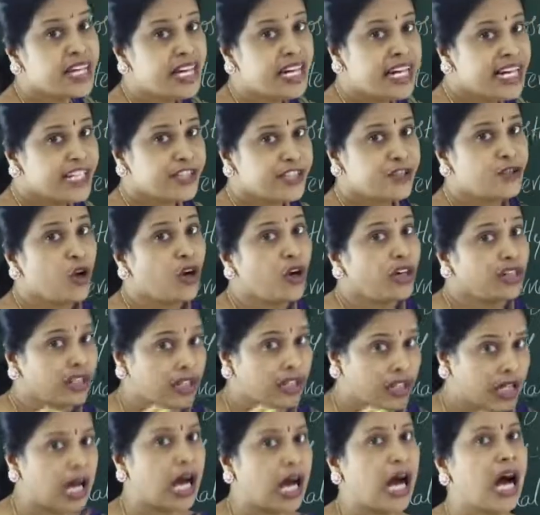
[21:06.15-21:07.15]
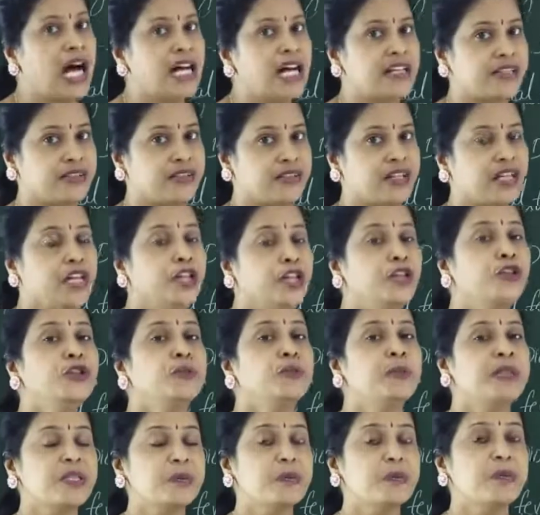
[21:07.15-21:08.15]
It's not caused. You
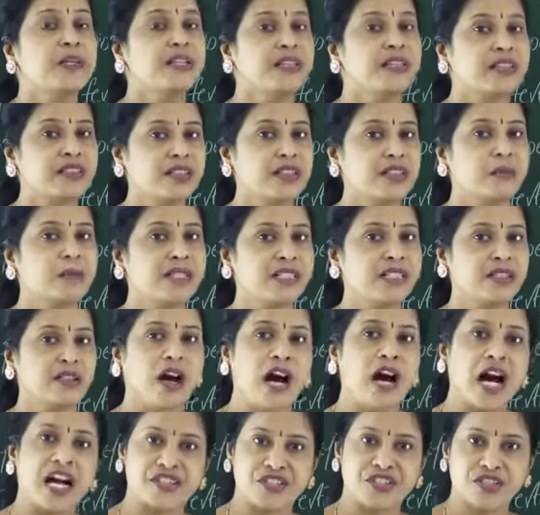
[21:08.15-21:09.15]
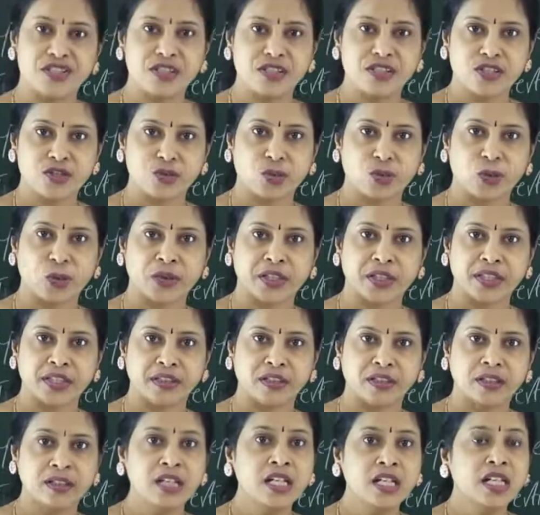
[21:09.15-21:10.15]
must be a little bit cautious over
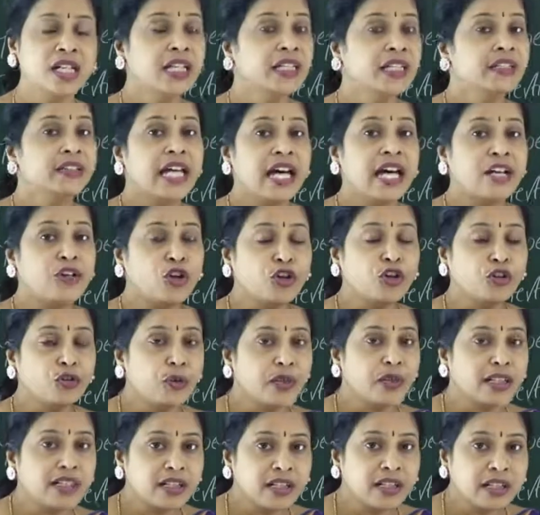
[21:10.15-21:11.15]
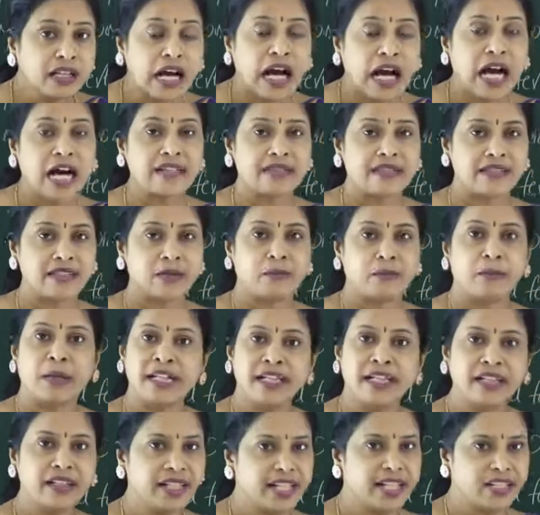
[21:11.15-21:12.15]
here. They are not going the causing.
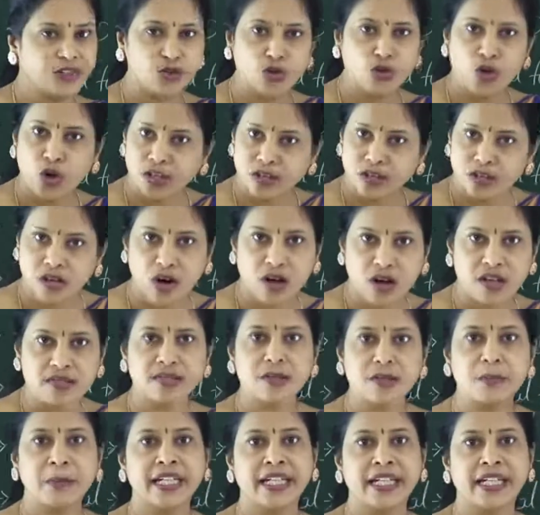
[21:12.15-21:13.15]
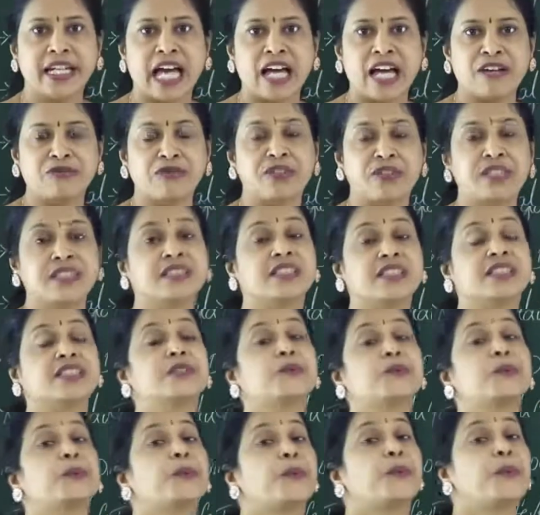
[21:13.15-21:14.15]
Malaria is not caused by Anopheles. It's
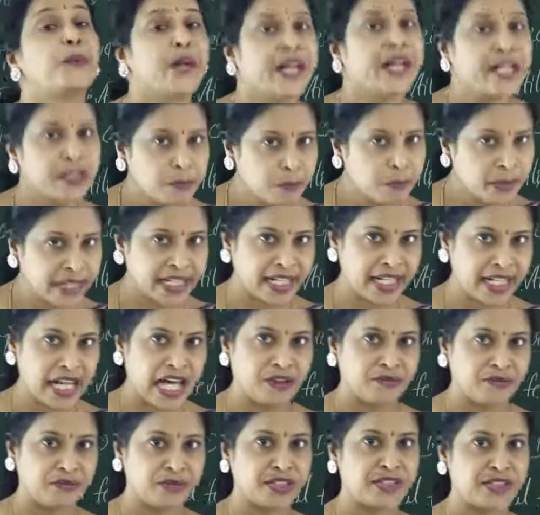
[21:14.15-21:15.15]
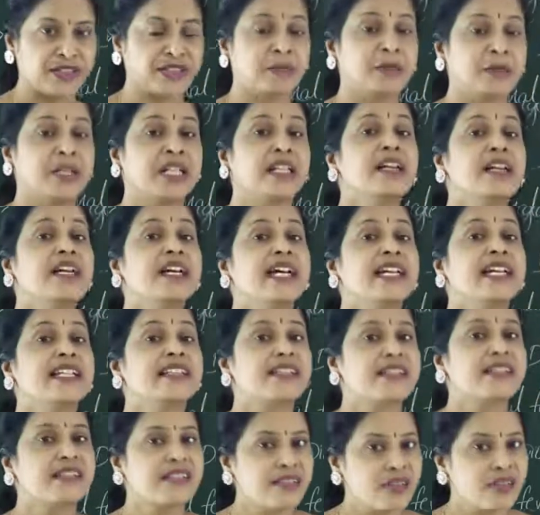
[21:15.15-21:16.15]
spread by Anopheles.
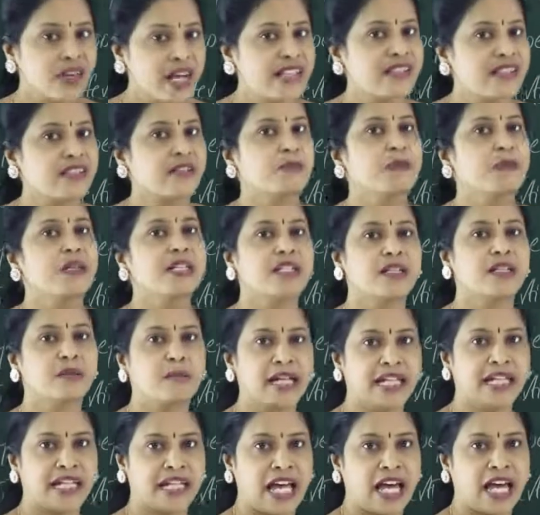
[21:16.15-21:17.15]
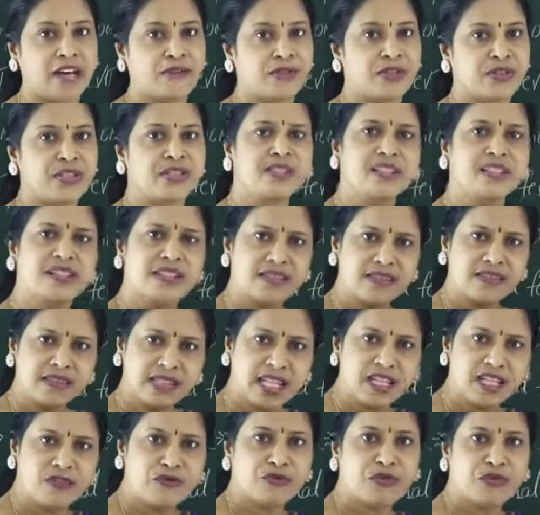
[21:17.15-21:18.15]
It's transmitted by Anopheles. In the
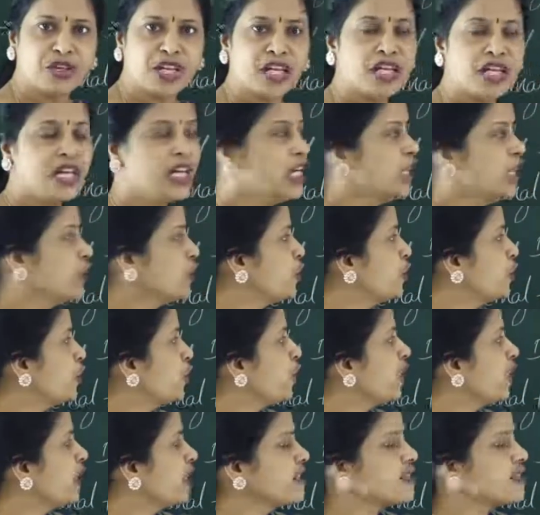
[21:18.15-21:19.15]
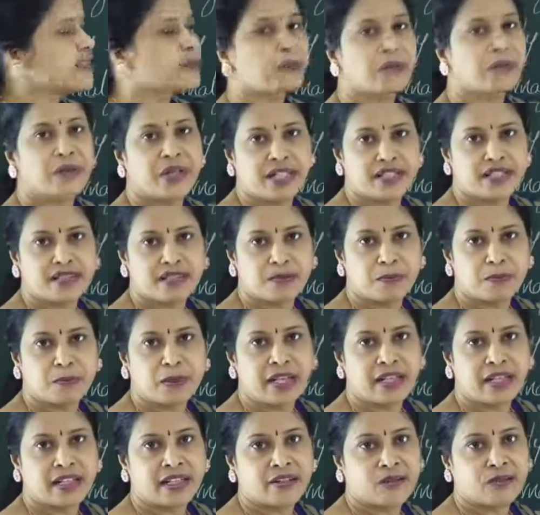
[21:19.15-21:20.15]
same way, Culex spreads
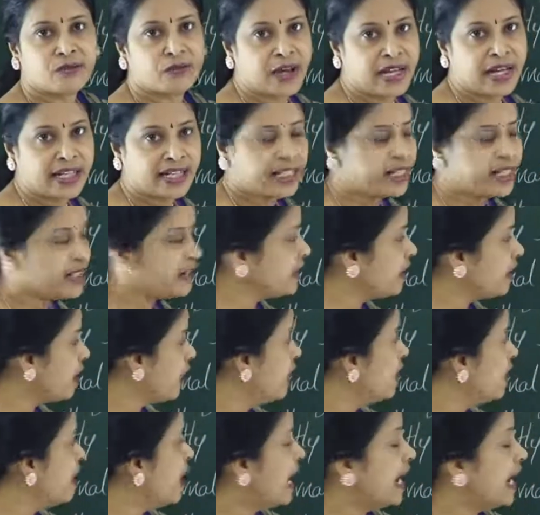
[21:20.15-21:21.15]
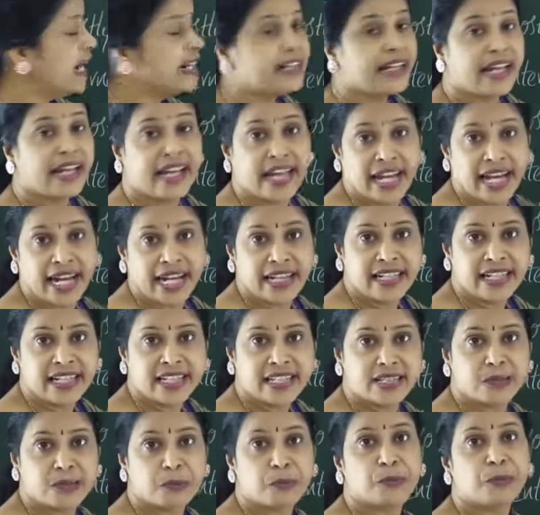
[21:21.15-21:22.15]
filaria and Aedes
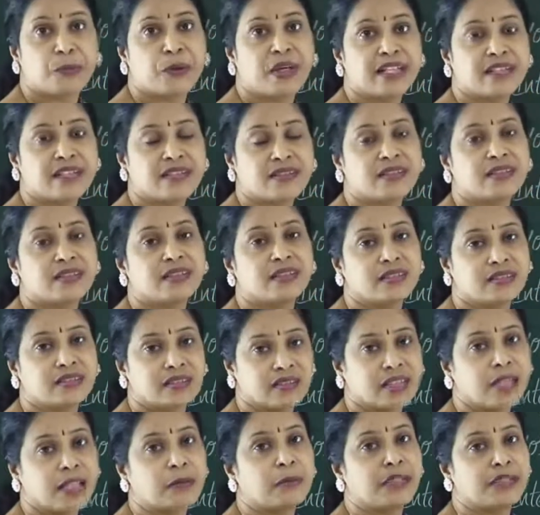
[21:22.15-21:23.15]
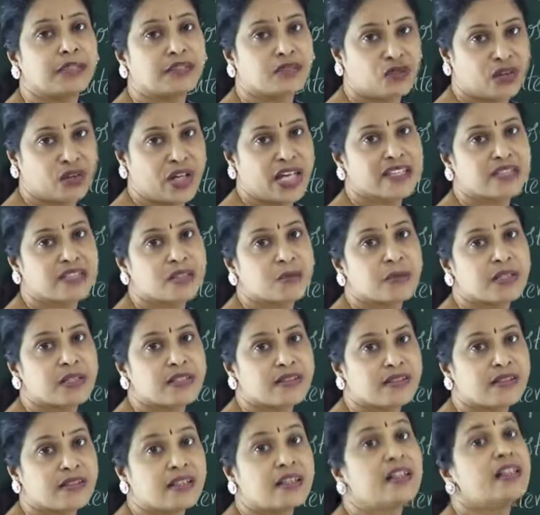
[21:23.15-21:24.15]
spreads transmits
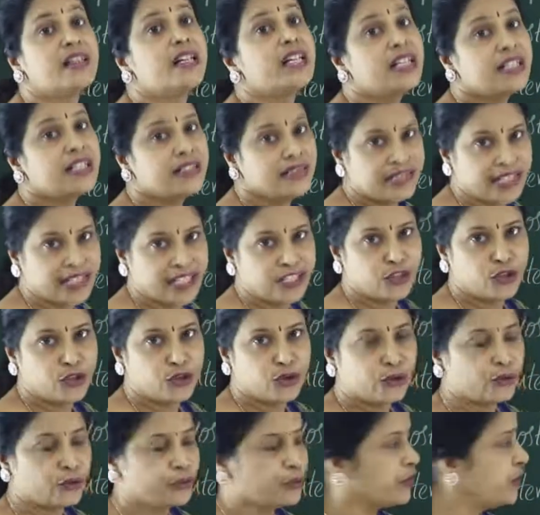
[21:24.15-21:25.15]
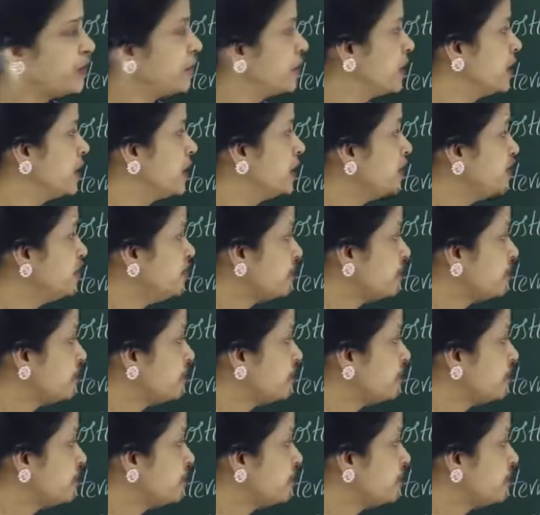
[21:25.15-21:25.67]
the dengue fever.